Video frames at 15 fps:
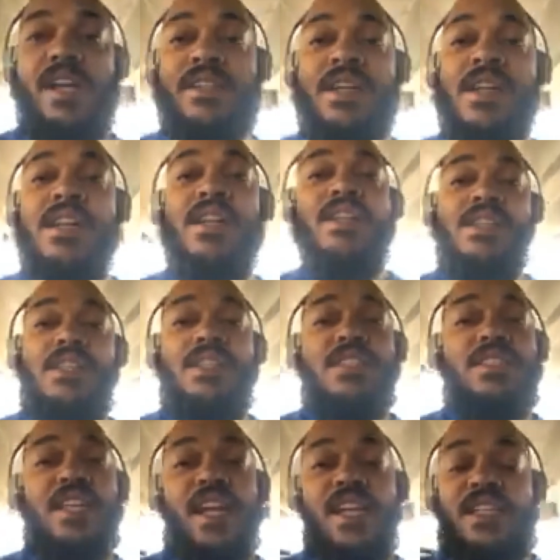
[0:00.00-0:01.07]
Stay
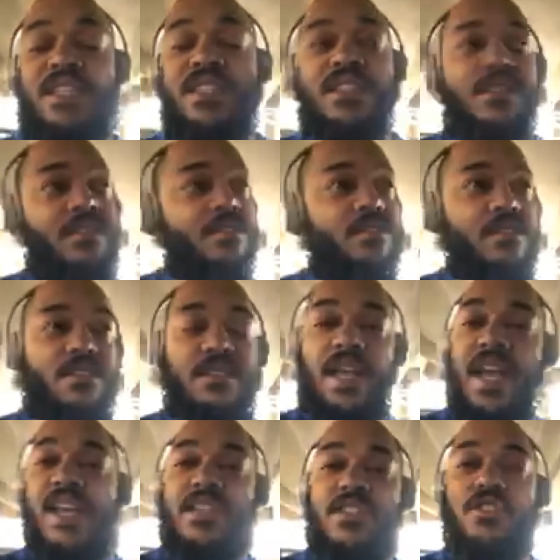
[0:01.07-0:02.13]
in
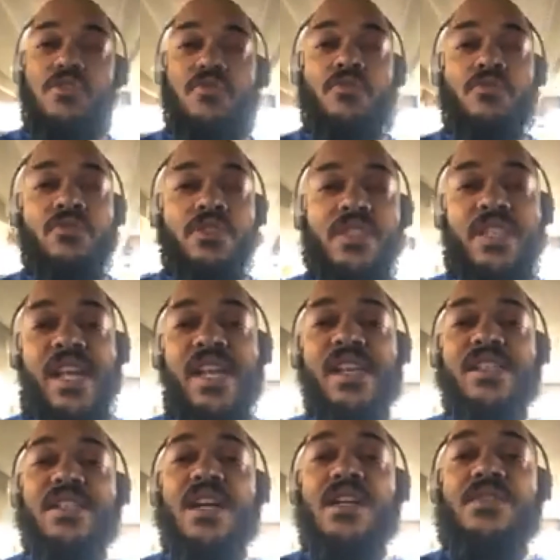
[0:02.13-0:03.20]
tune, stay in touch.
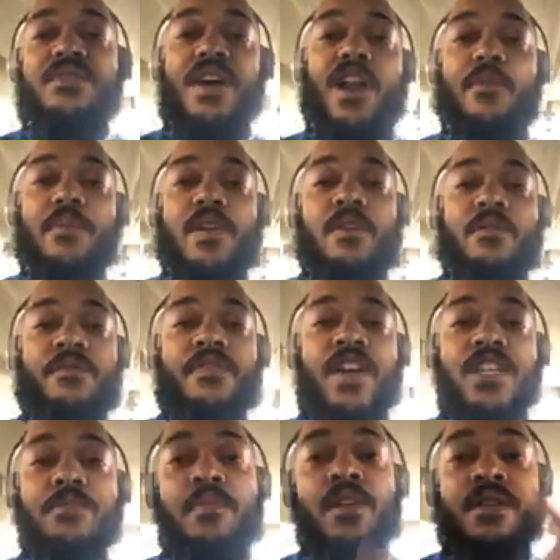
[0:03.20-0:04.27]
Follow me on Facebook,
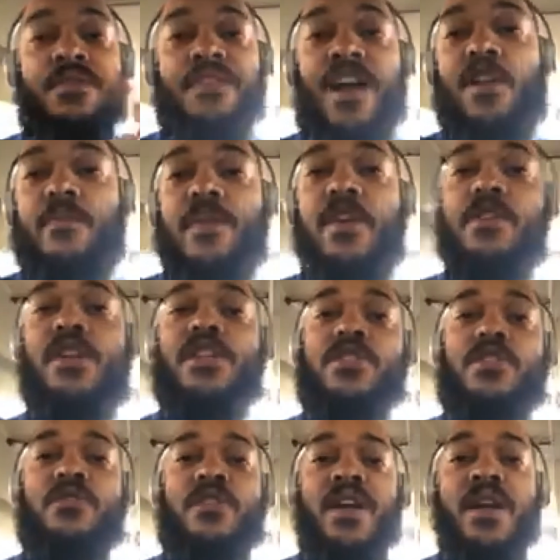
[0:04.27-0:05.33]
follow me on Instagram.
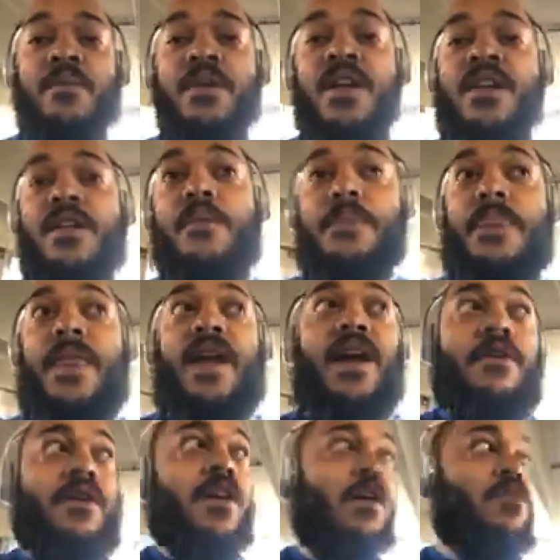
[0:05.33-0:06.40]
Here it goes,
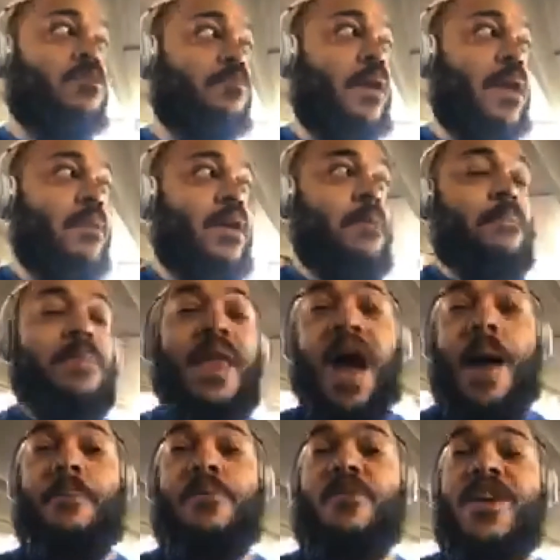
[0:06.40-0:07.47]
baby. Operation
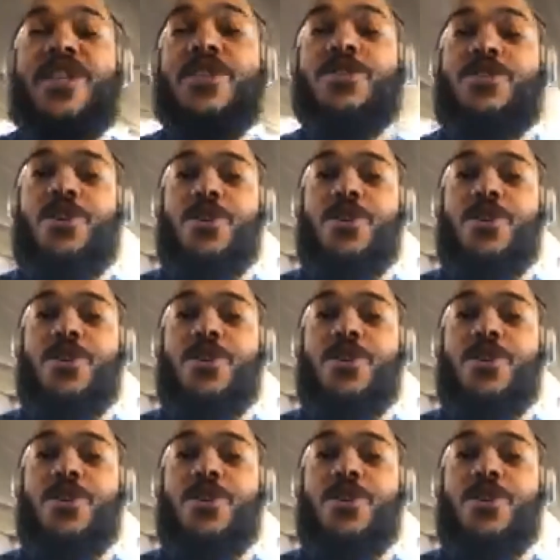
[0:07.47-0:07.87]
Turnaround.